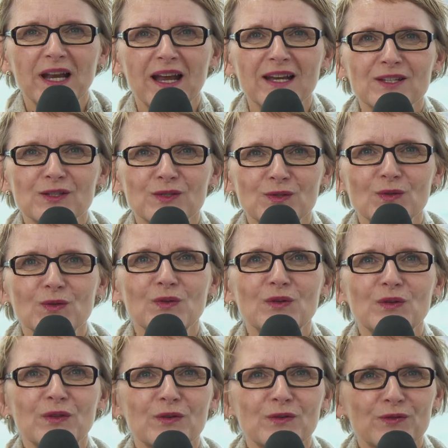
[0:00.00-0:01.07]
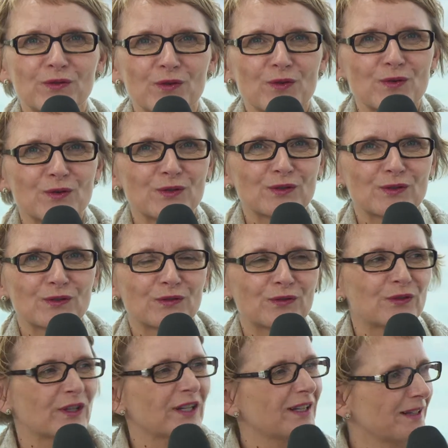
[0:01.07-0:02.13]
I saw the first
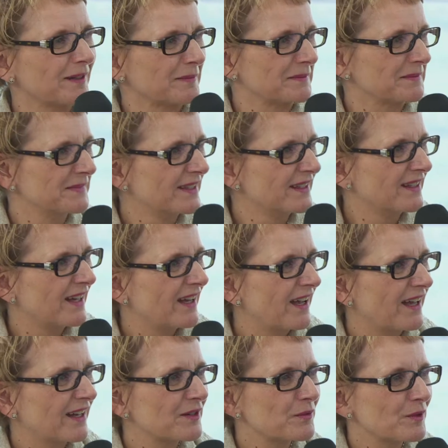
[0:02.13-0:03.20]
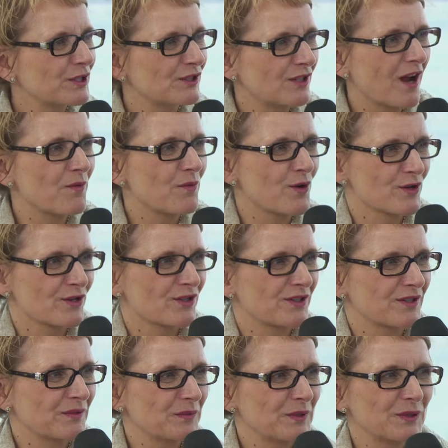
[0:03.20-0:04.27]
film, and it was Star
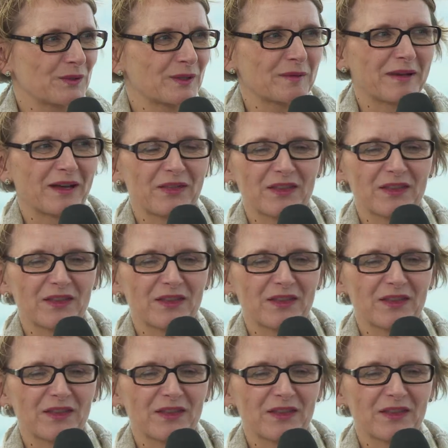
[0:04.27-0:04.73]
Wars. We talked about